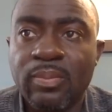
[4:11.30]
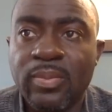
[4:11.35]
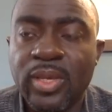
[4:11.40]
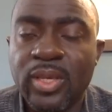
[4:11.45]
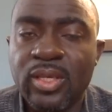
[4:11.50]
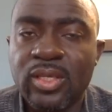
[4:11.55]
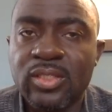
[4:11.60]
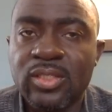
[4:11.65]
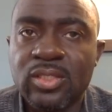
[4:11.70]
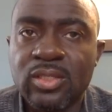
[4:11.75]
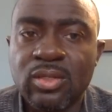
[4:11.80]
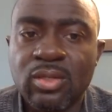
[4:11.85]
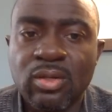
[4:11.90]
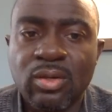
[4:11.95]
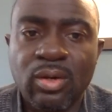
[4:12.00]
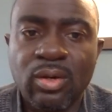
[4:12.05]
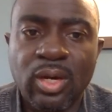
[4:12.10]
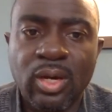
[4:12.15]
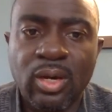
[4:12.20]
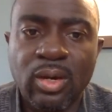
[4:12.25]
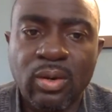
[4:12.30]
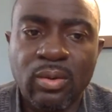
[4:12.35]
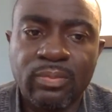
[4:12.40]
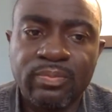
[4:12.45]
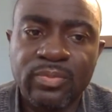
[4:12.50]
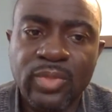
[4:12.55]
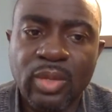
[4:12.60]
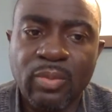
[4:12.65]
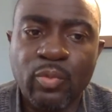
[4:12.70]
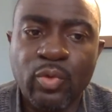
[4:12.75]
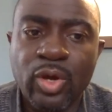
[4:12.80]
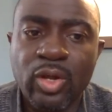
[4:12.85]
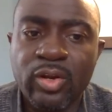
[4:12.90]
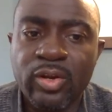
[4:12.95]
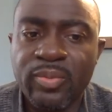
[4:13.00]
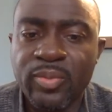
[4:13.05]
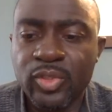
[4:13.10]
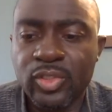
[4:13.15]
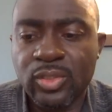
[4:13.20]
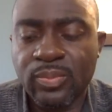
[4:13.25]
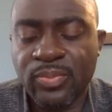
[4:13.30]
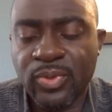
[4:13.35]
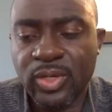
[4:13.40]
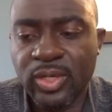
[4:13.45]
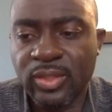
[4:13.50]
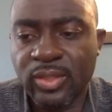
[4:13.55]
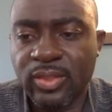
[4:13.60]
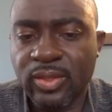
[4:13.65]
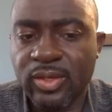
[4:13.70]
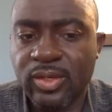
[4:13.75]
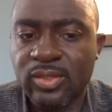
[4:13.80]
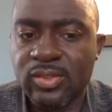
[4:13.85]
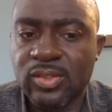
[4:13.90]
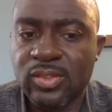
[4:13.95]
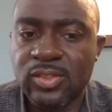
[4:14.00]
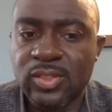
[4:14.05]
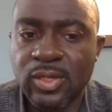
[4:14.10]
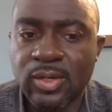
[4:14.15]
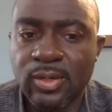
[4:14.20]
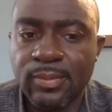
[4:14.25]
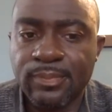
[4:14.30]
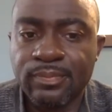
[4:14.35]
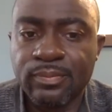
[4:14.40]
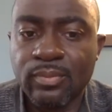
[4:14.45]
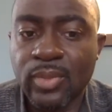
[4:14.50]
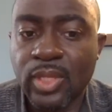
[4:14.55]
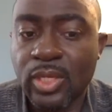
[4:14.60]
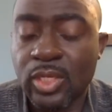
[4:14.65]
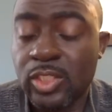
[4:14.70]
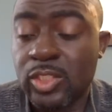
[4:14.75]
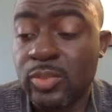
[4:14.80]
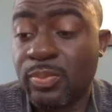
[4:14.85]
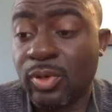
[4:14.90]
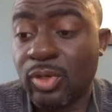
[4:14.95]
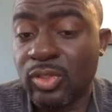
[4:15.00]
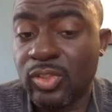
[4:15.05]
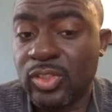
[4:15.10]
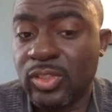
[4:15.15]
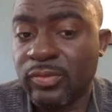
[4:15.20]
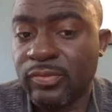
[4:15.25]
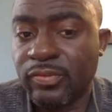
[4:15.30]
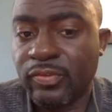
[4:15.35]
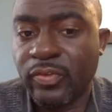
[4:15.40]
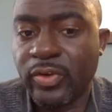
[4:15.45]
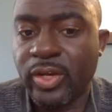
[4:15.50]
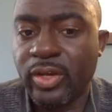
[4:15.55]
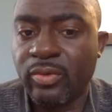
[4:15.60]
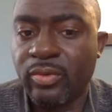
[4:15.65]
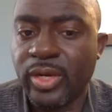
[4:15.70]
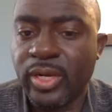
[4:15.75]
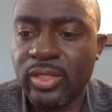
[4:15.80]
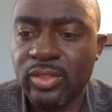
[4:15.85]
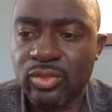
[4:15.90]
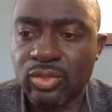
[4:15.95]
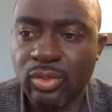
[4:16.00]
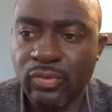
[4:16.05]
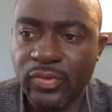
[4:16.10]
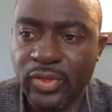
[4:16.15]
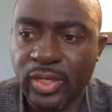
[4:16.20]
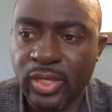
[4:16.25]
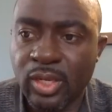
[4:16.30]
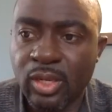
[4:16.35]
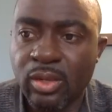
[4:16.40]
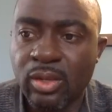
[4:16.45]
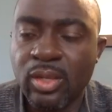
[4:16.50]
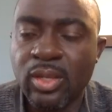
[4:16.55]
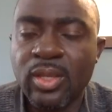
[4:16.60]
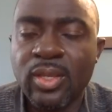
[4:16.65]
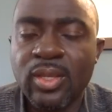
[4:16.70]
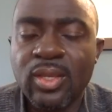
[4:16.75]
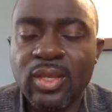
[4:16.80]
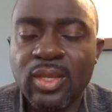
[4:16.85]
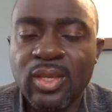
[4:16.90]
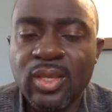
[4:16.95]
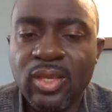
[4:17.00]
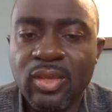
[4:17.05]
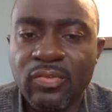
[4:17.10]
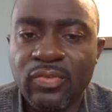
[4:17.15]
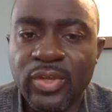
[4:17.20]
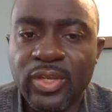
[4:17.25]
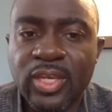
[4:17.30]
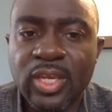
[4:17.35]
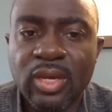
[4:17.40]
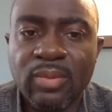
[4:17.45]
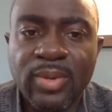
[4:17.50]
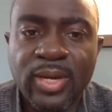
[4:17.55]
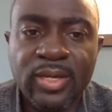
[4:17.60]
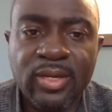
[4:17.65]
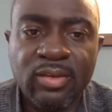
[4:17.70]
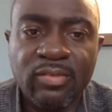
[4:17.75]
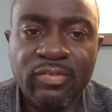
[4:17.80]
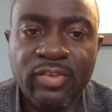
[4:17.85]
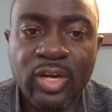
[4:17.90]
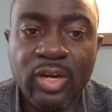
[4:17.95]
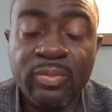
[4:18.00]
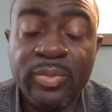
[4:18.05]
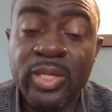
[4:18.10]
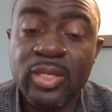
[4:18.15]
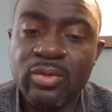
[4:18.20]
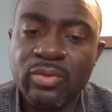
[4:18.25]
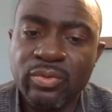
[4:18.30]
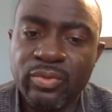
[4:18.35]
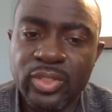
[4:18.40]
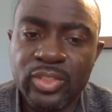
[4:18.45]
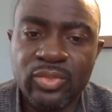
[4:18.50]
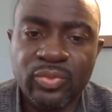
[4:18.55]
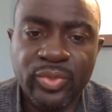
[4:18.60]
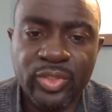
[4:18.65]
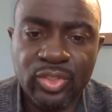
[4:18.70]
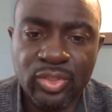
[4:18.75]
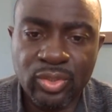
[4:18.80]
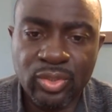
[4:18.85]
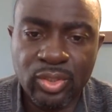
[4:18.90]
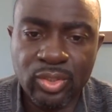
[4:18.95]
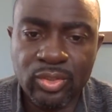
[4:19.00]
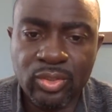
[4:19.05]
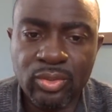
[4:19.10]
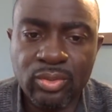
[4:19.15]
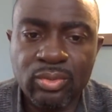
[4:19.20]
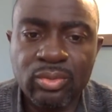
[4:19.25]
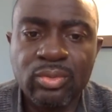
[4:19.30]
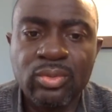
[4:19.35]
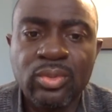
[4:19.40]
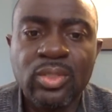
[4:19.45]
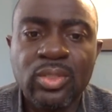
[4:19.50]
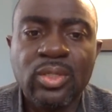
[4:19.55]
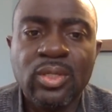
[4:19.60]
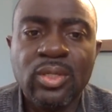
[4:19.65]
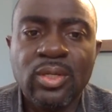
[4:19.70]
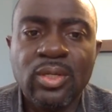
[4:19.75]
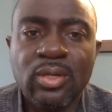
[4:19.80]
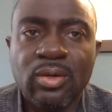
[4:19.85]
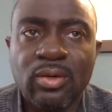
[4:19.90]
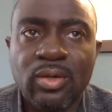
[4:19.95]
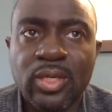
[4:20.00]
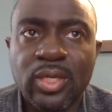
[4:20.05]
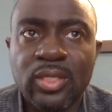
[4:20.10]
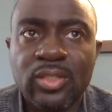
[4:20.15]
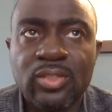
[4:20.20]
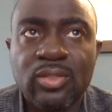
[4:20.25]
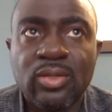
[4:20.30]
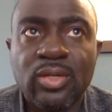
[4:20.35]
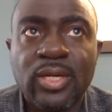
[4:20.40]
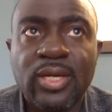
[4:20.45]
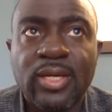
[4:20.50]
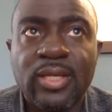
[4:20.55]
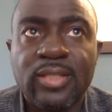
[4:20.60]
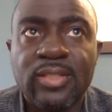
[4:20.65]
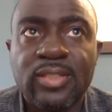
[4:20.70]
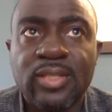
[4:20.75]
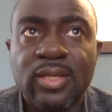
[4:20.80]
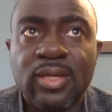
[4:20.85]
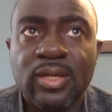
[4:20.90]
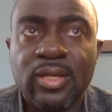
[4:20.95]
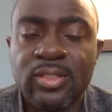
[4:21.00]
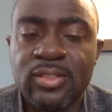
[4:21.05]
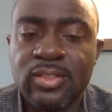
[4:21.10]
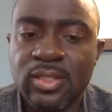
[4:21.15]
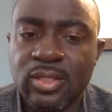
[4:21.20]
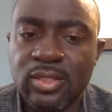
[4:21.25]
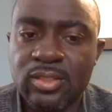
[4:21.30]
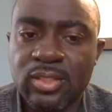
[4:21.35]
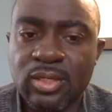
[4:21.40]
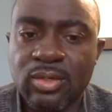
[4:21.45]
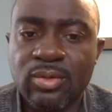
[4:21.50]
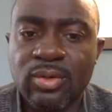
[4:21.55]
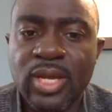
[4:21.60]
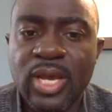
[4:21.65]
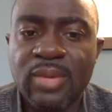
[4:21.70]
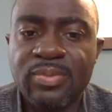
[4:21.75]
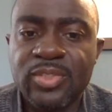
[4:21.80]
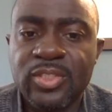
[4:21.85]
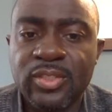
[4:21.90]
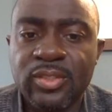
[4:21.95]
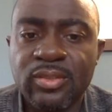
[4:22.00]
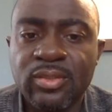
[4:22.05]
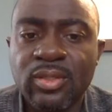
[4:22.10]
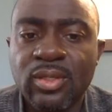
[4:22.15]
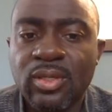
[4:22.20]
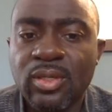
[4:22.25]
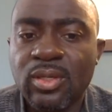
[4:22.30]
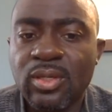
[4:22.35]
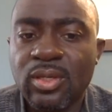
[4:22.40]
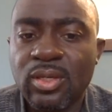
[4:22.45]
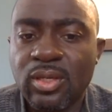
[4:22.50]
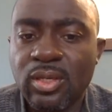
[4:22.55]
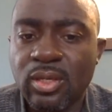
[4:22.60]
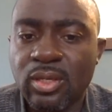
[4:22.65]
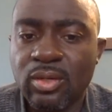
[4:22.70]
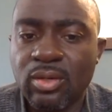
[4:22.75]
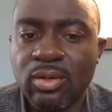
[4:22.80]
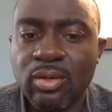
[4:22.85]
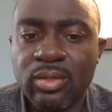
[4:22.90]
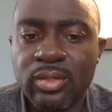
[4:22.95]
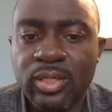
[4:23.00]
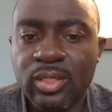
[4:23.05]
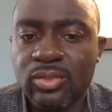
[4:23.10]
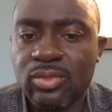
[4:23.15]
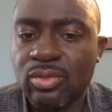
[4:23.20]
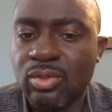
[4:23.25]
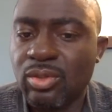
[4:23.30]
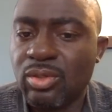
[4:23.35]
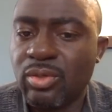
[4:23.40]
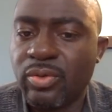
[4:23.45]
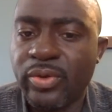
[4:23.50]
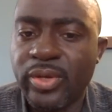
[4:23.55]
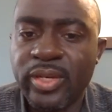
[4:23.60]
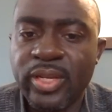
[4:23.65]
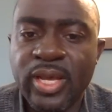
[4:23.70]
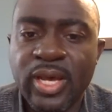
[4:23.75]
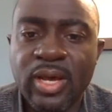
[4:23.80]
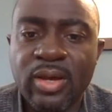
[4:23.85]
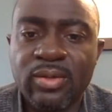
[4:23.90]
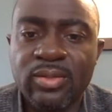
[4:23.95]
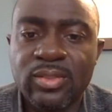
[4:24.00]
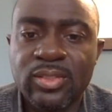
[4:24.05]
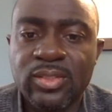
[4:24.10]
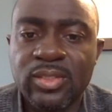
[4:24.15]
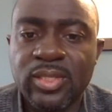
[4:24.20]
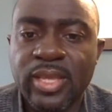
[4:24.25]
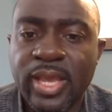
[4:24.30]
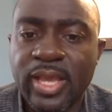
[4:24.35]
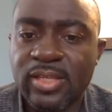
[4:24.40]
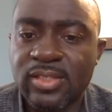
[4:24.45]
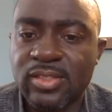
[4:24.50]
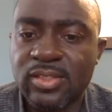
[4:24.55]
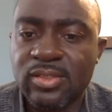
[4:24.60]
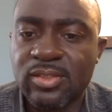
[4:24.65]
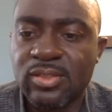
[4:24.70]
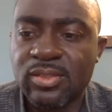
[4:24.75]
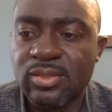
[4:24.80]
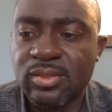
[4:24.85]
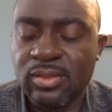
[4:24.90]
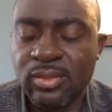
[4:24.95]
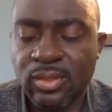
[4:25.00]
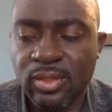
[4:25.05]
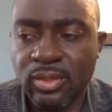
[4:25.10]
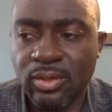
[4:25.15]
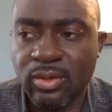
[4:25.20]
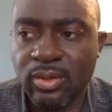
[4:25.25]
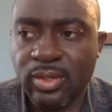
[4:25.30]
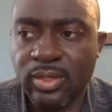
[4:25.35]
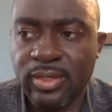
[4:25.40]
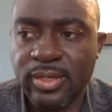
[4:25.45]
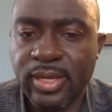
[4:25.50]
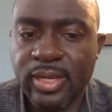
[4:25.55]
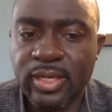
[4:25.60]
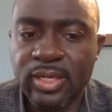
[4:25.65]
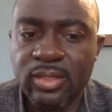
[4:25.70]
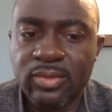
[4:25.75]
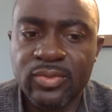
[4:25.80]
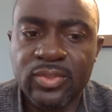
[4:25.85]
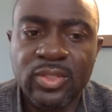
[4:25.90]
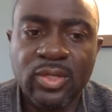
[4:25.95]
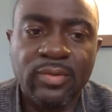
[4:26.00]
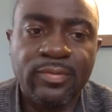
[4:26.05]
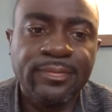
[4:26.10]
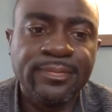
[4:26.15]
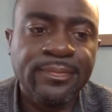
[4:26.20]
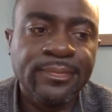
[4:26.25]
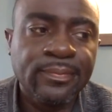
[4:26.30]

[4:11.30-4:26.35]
is, and one of the most important things is pollution free, right? So if you care about the environment, which we should all do, okay, solar is a good option. There's no greenhouse gases, and that kind of stuff.